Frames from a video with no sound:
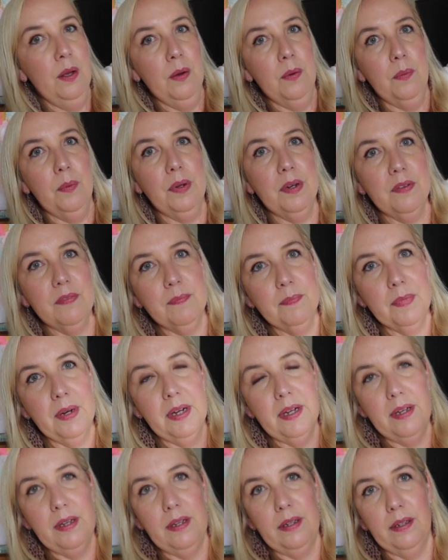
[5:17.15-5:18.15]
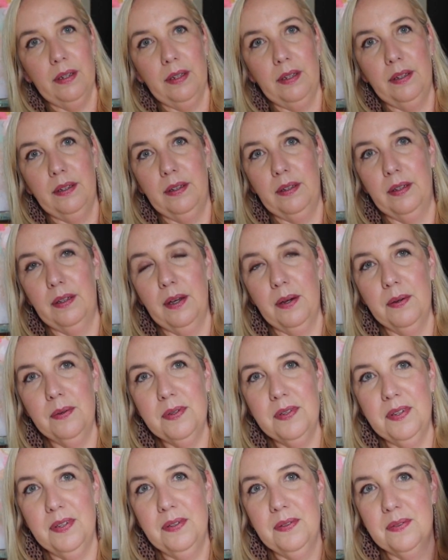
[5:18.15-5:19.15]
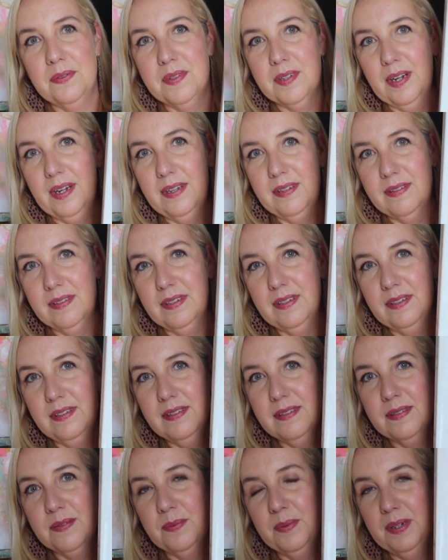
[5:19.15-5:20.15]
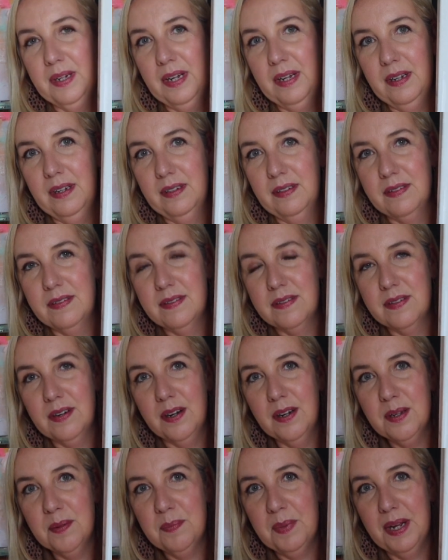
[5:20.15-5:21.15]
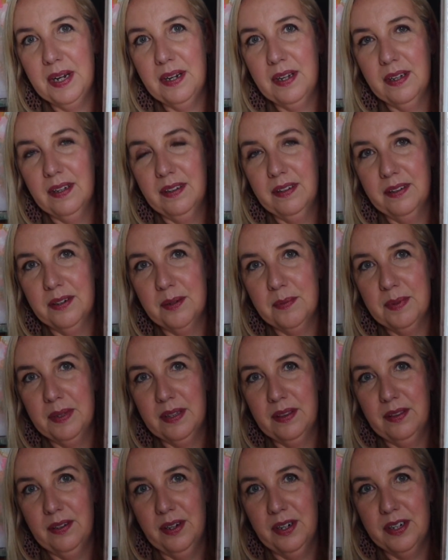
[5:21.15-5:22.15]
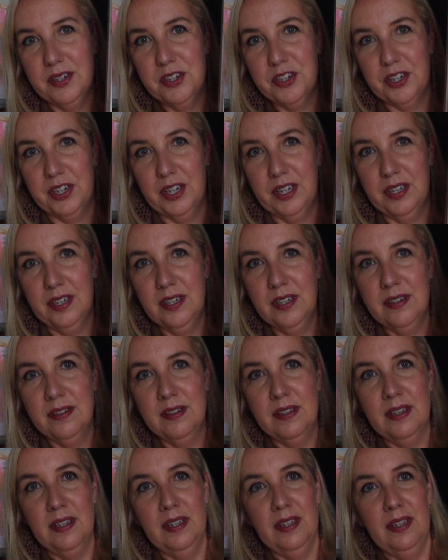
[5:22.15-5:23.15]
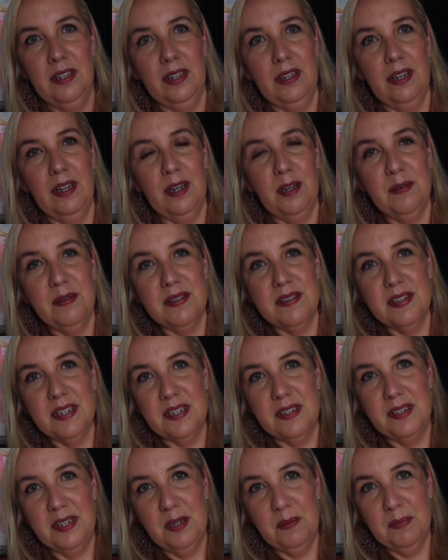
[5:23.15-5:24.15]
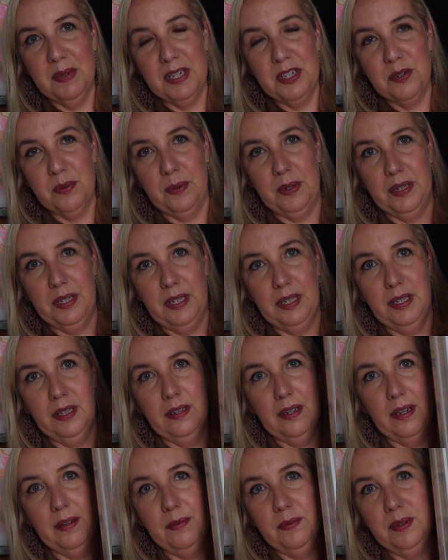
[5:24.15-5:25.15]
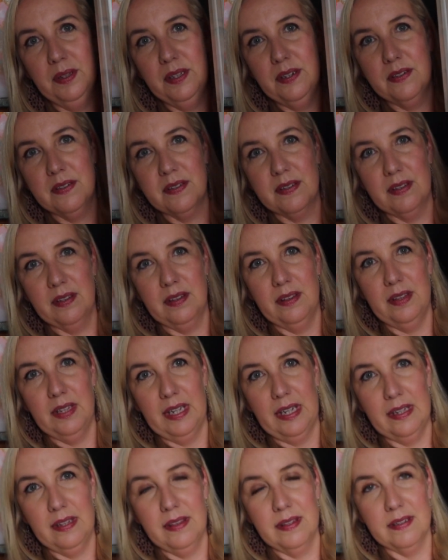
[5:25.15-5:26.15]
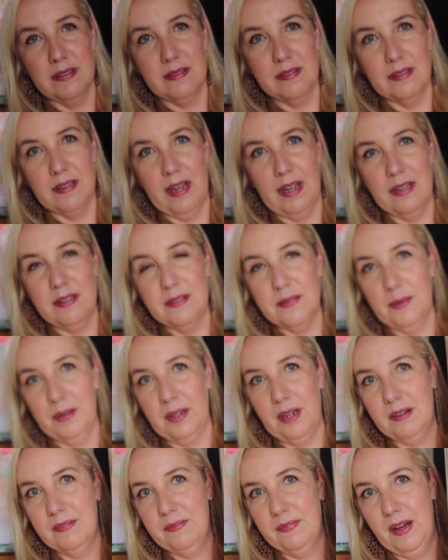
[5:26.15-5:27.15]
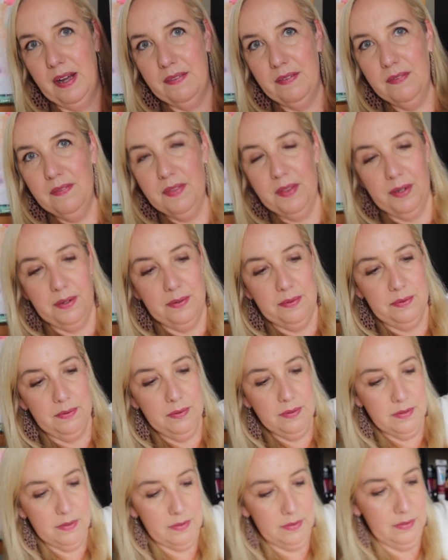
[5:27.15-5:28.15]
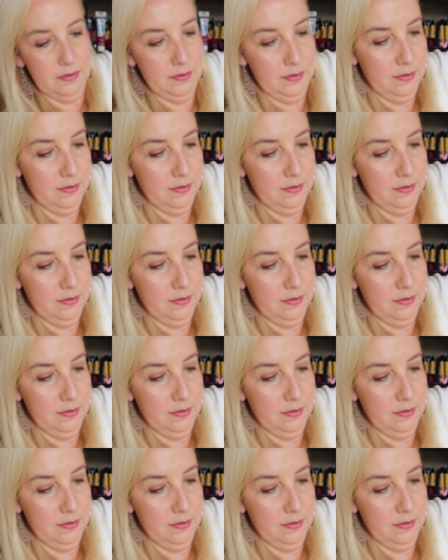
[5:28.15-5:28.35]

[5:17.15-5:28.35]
One of my go-to sizes when I started painting a little bit larger, 16 by 20. I really just like this size, so I got 5 of those.